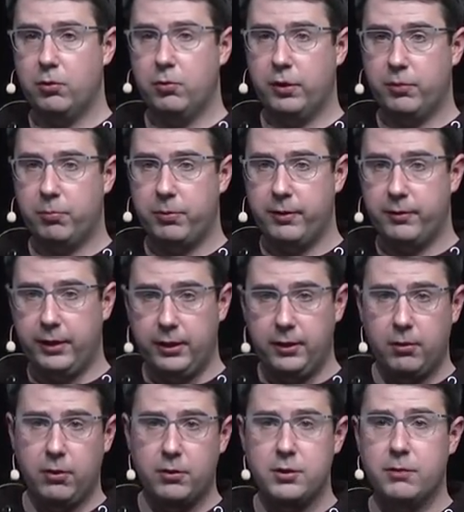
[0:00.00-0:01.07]
to express
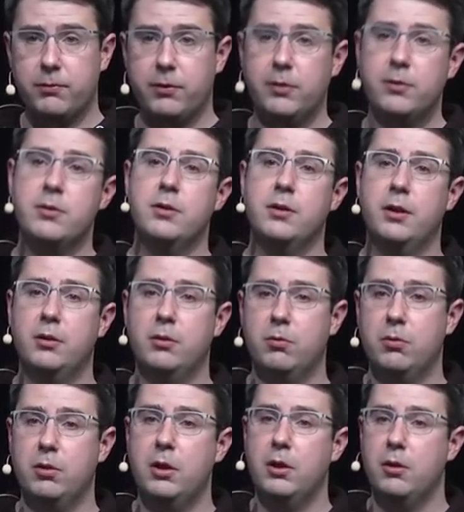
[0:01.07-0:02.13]
any logic function that
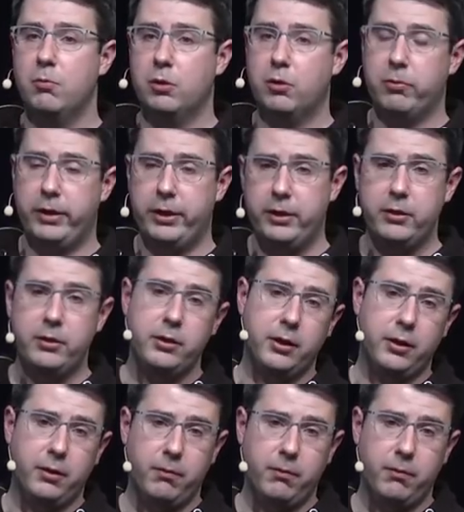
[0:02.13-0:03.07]
you require.